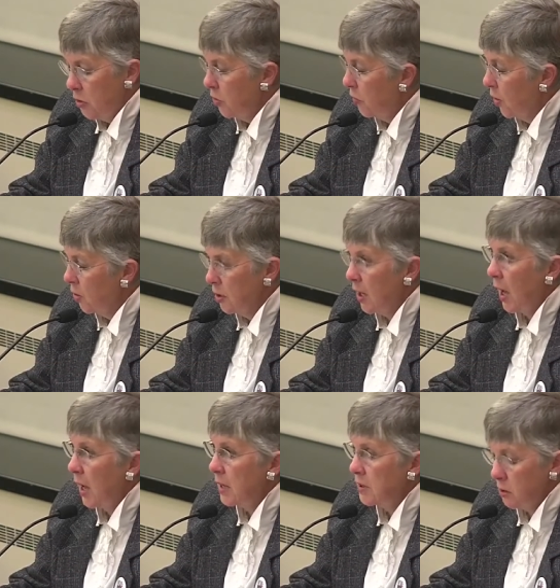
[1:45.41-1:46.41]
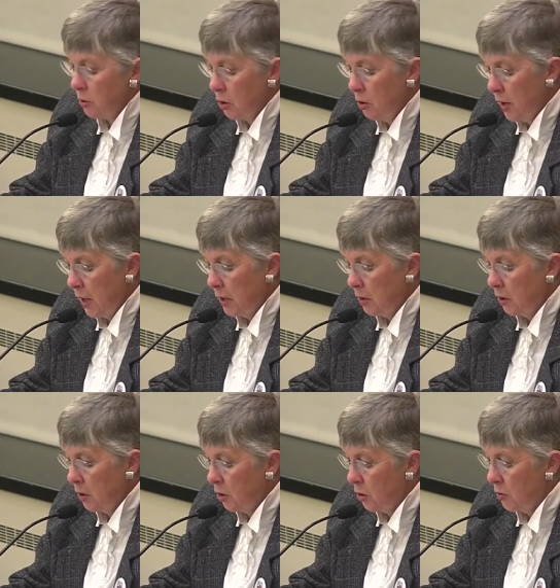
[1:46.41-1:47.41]
The voter guides are located
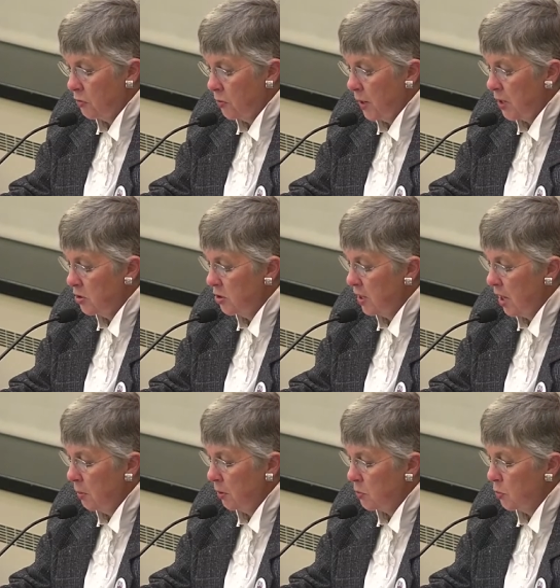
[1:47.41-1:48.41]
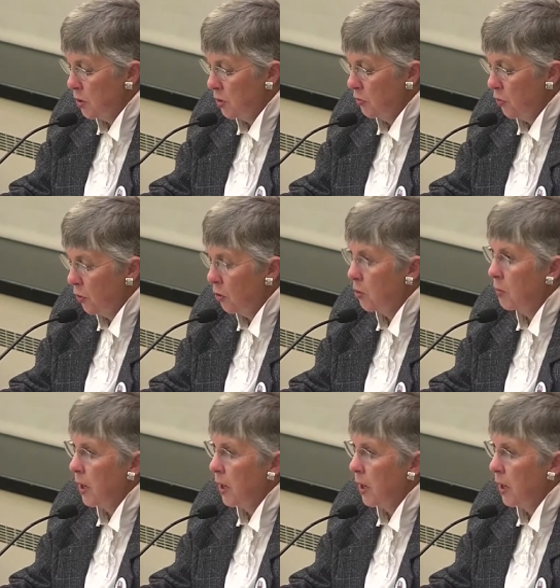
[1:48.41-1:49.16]
on our information table in print form